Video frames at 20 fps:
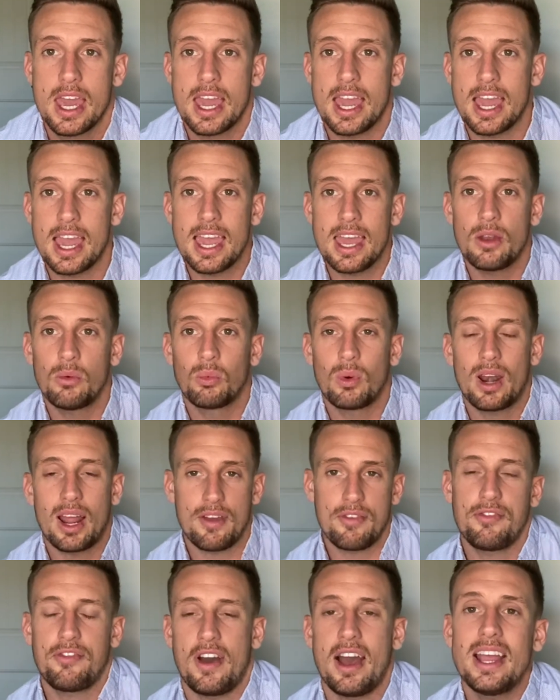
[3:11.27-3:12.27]
And what I
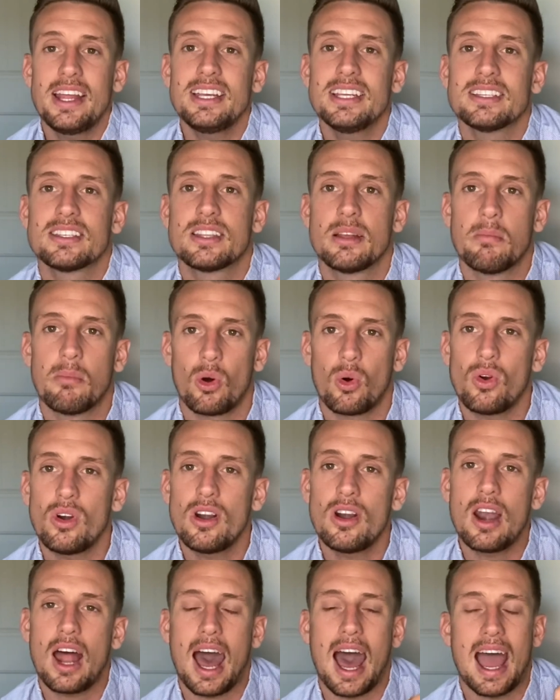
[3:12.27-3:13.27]
find is the
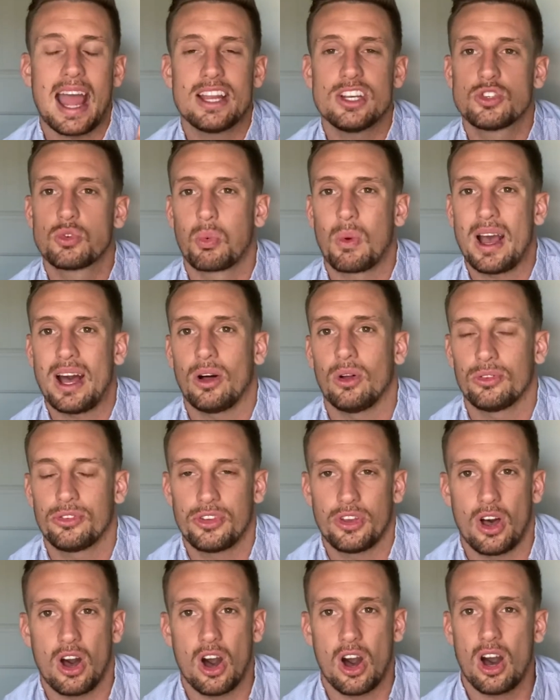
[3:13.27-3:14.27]
more I
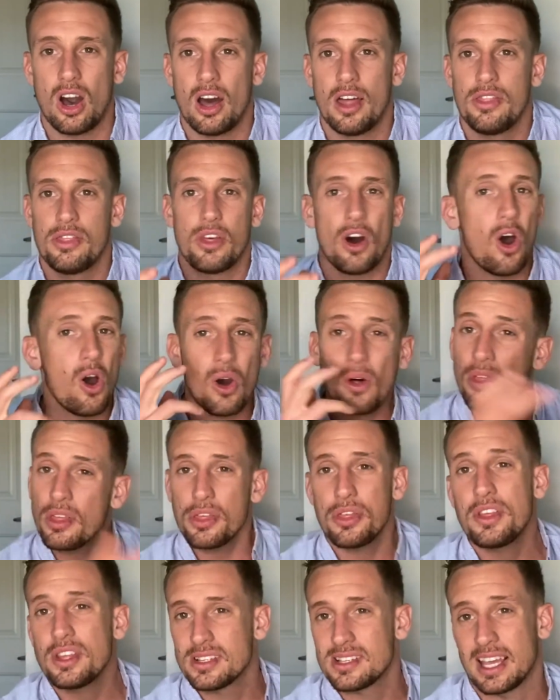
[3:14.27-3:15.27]
dwelt on all the
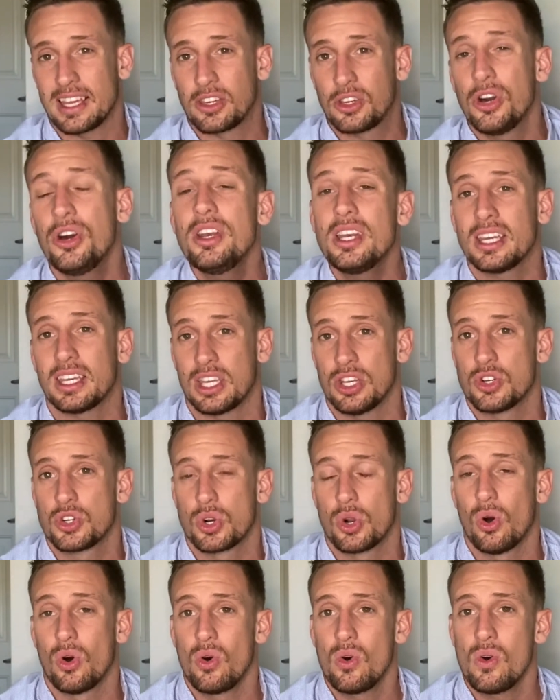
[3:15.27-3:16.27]
things I couldn't
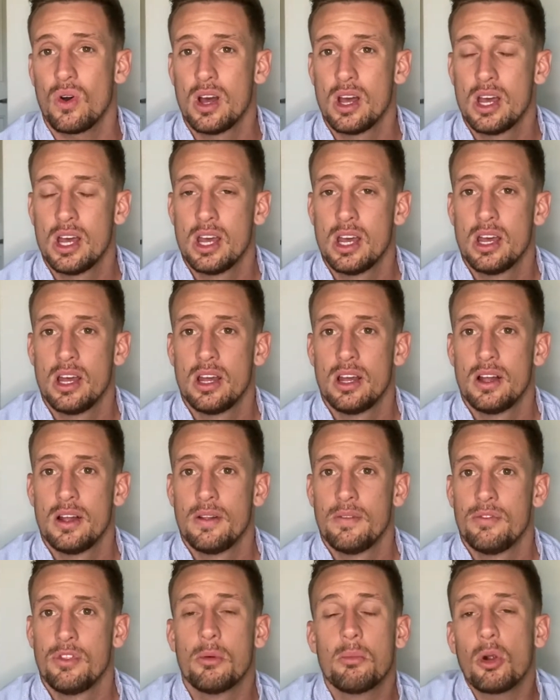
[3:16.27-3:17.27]
control,
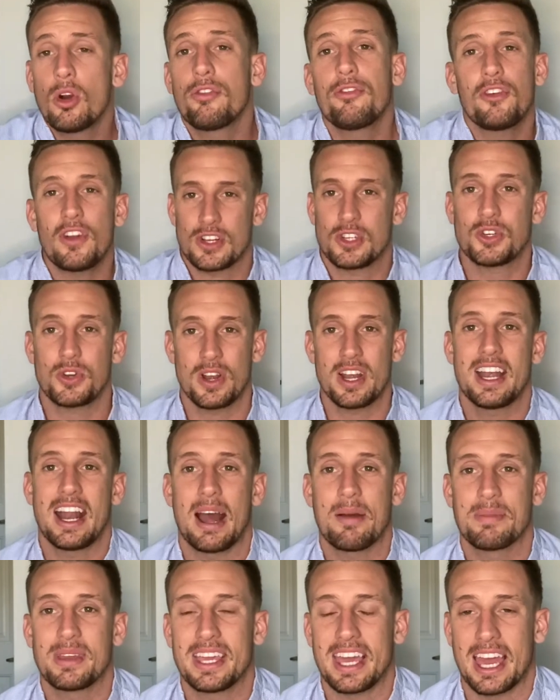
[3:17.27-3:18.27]
the more frustrated
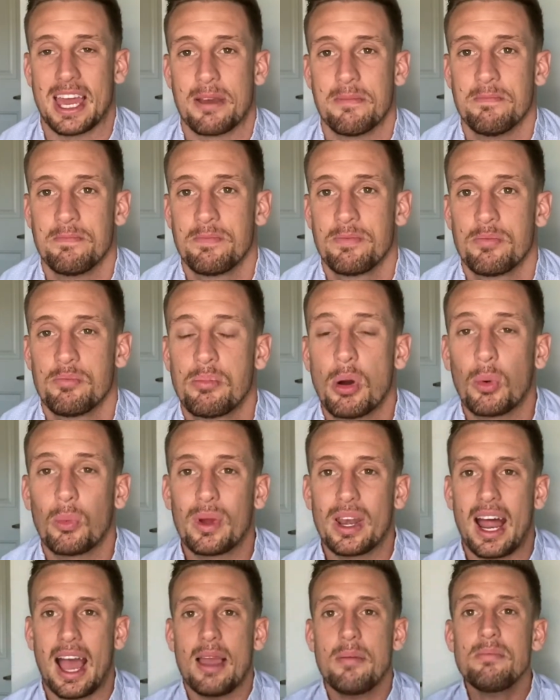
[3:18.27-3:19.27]
I became. But
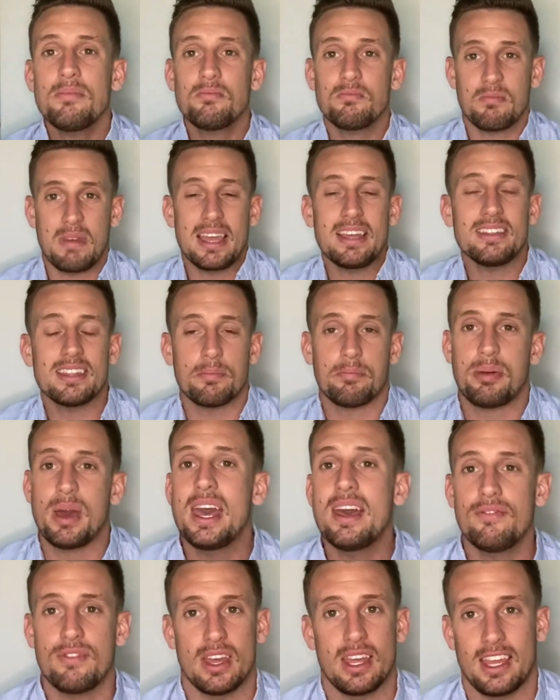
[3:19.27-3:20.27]
when I made the
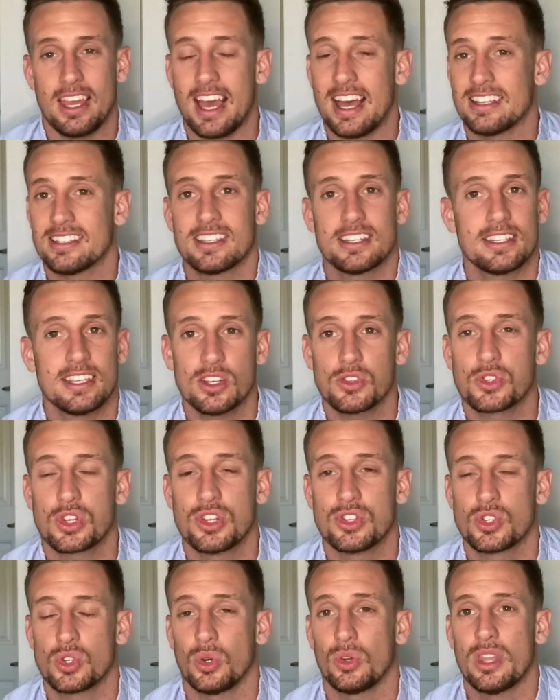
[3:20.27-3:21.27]
pivot as a sales
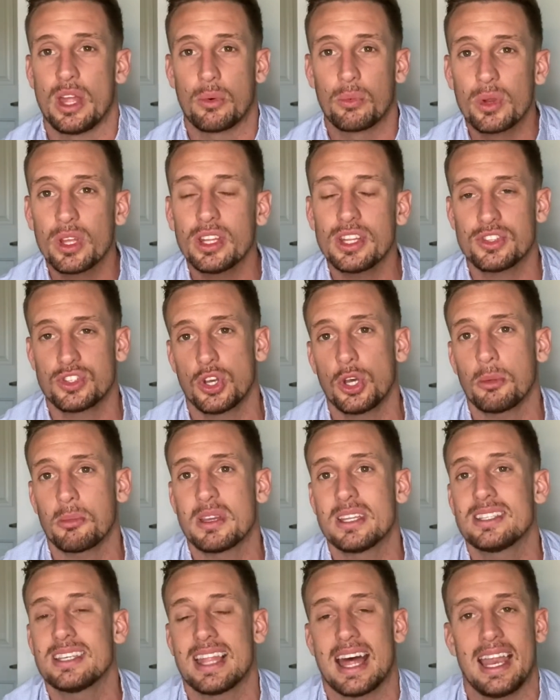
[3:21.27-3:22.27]
consultant that really took
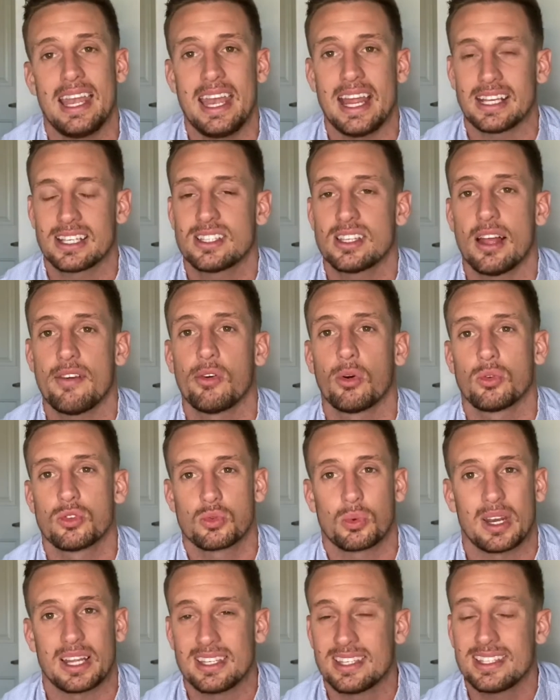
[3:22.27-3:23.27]
me to that next level was
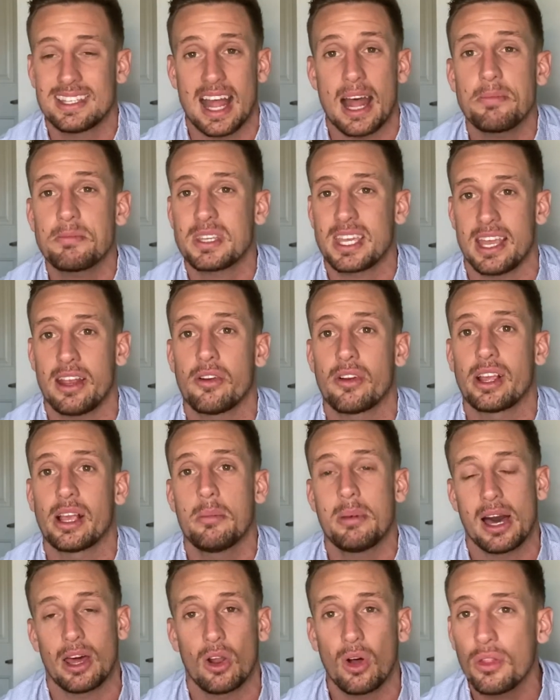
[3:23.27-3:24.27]
when I stopped caring
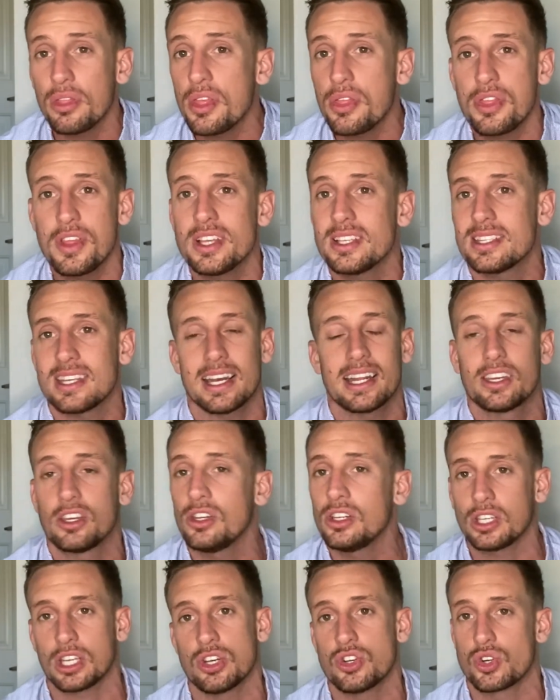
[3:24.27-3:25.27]
about all the things that I
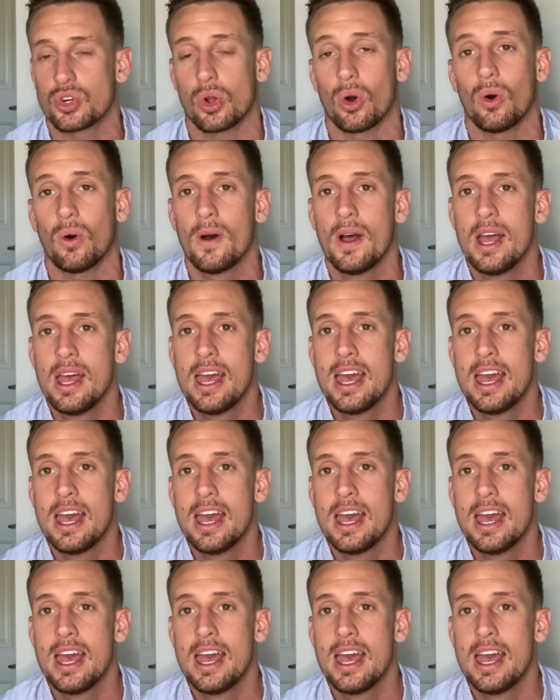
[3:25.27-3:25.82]
couldn't control.